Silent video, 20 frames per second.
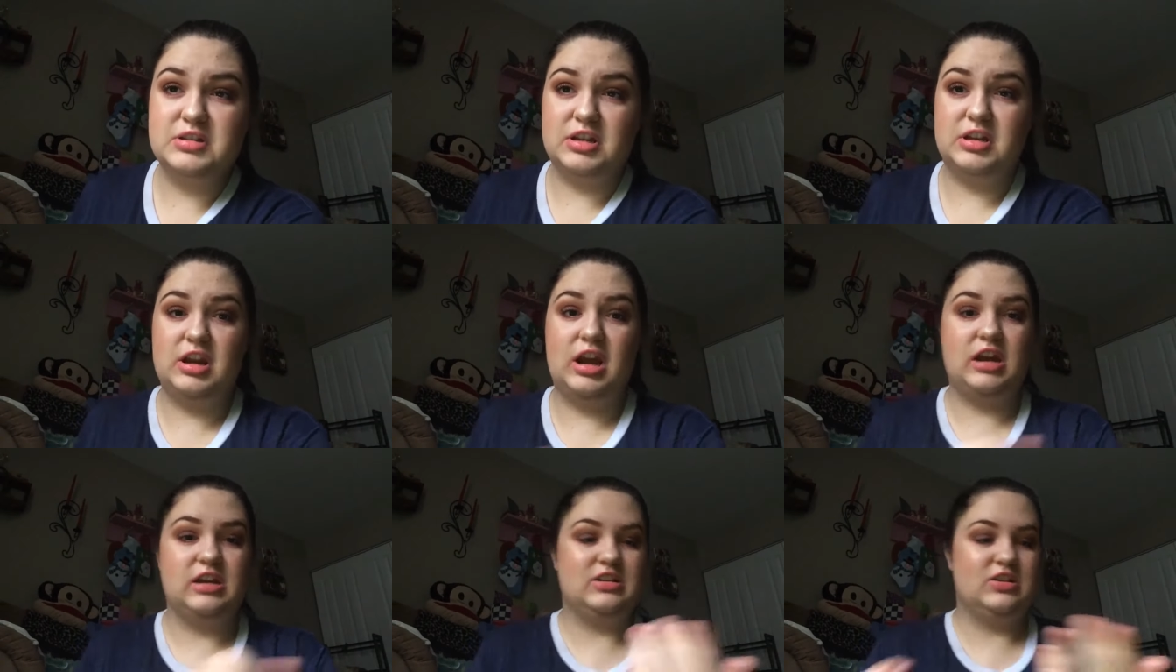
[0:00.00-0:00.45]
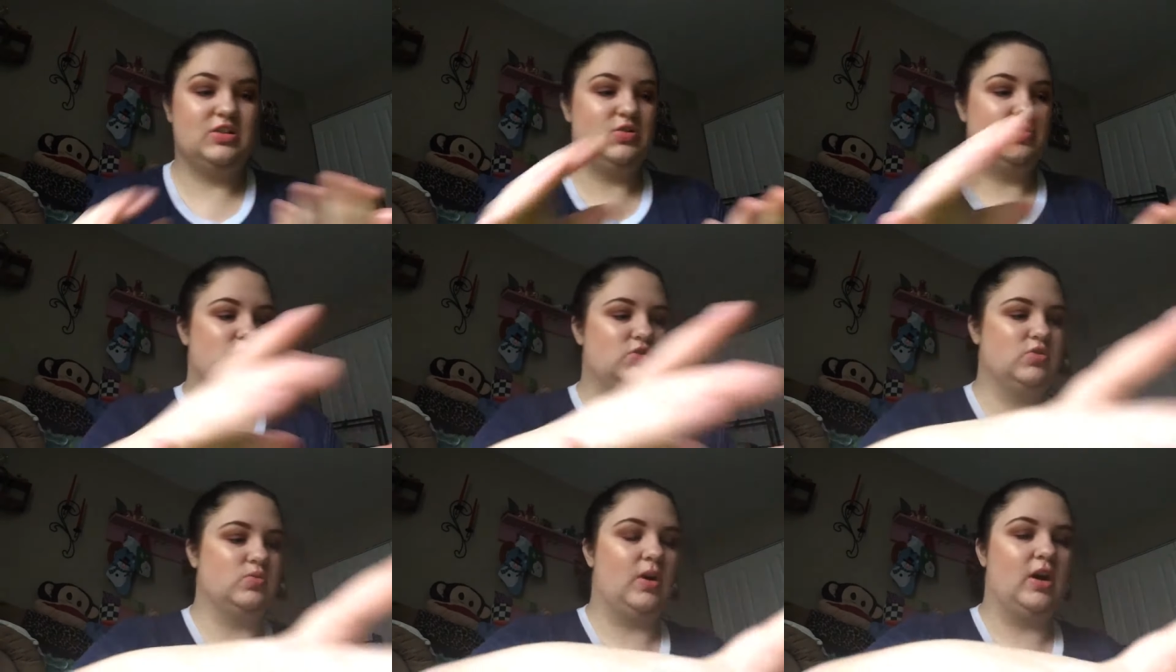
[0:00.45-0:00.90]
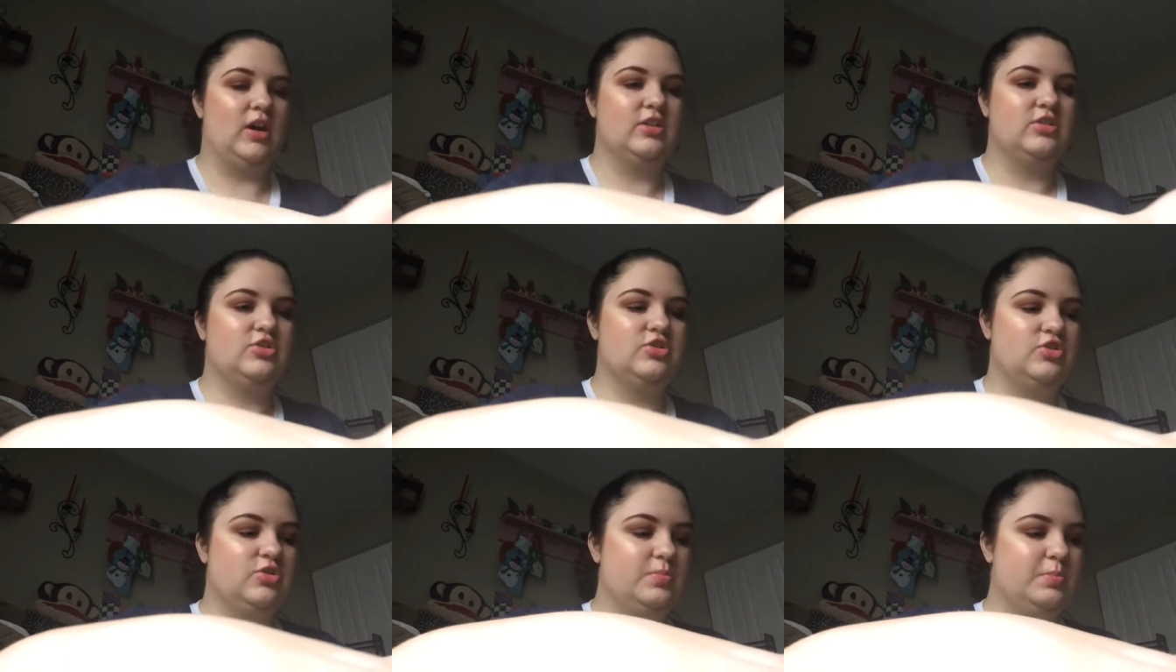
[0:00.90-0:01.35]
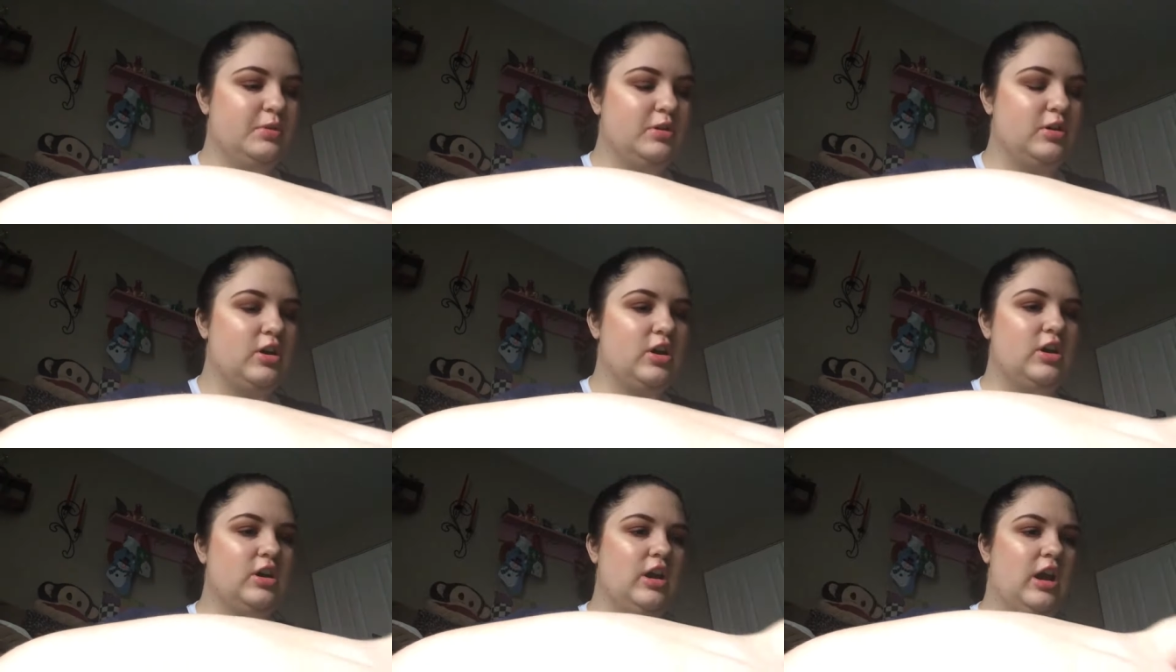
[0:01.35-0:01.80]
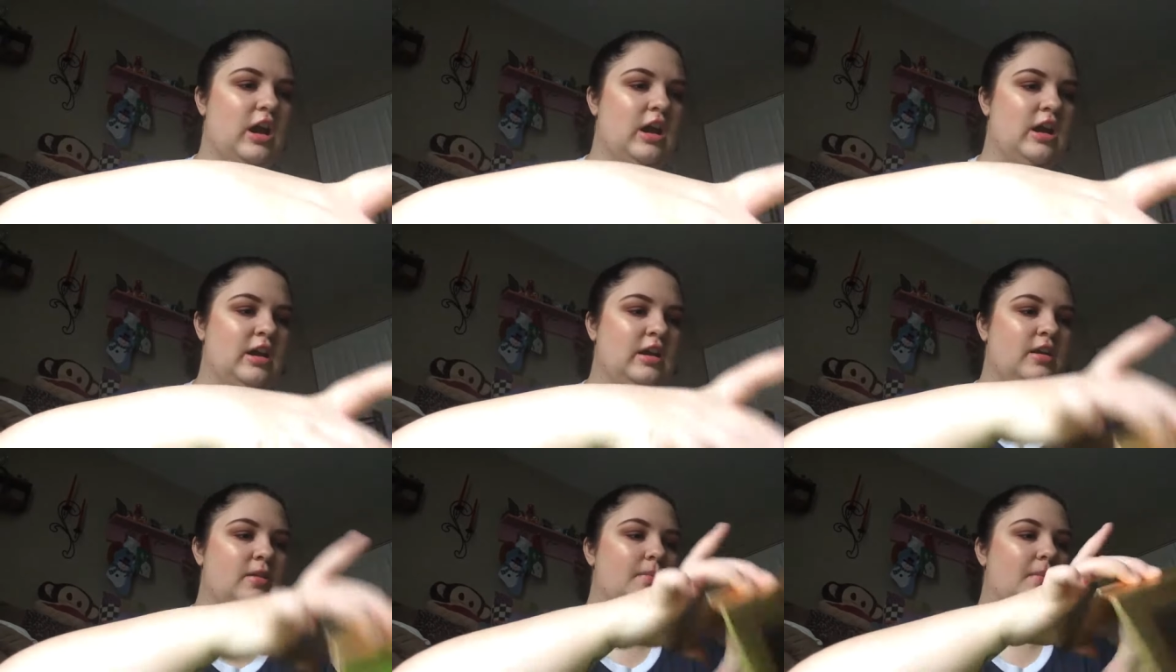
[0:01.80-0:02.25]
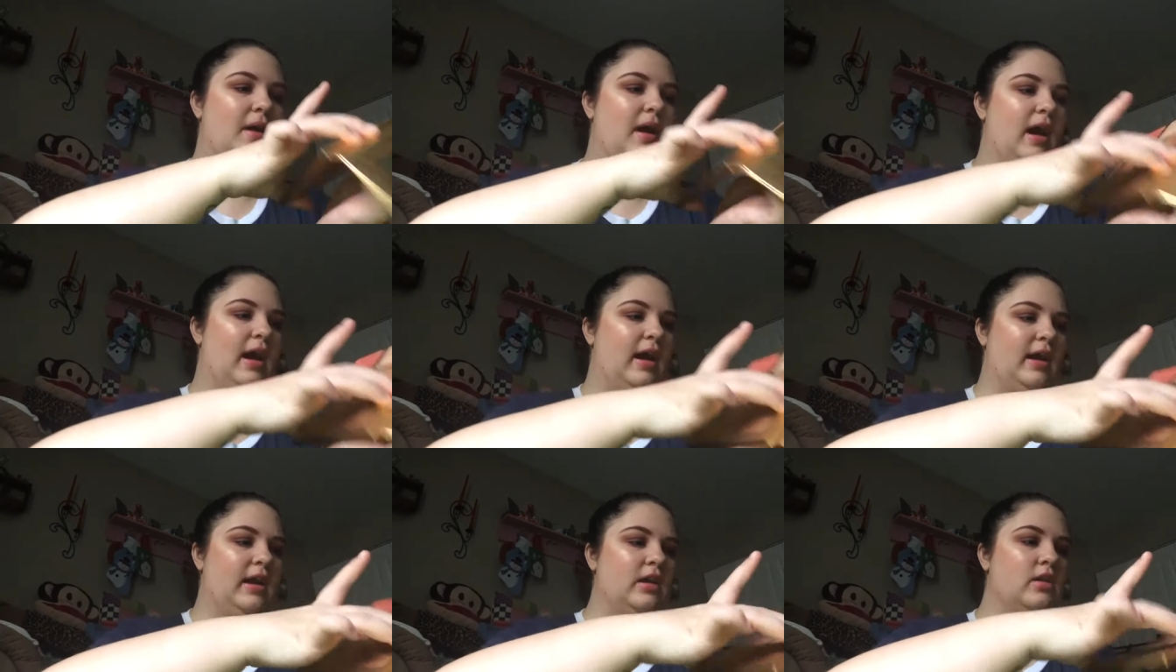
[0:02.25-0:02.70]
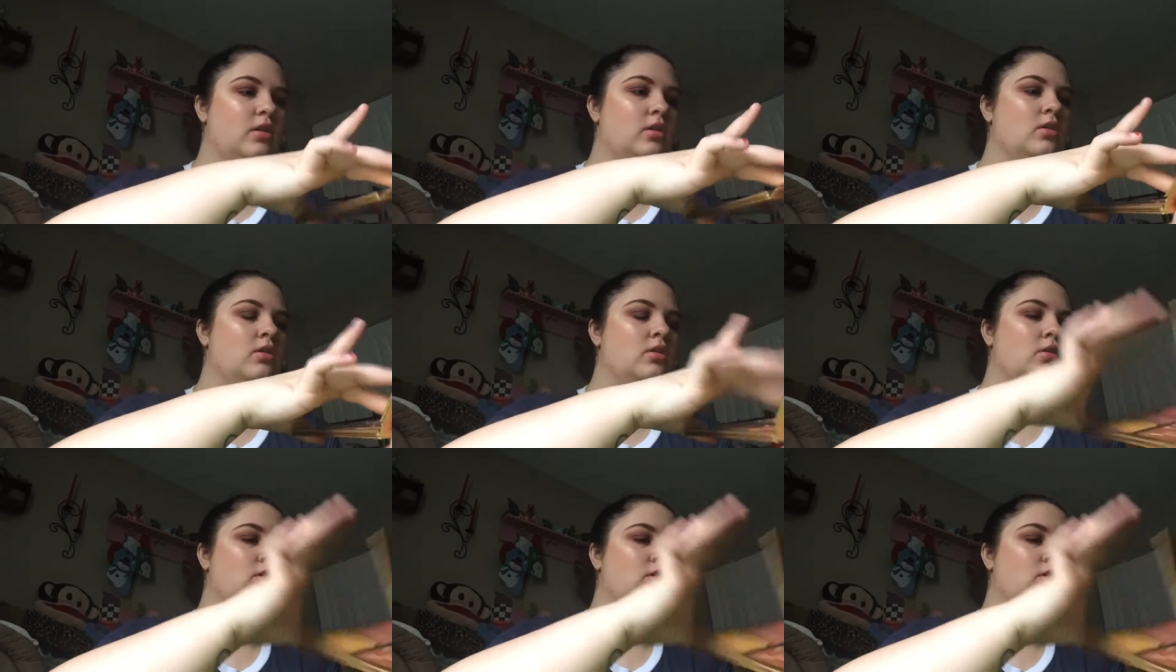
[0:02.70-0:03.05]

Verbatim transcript: did not swatch super good on my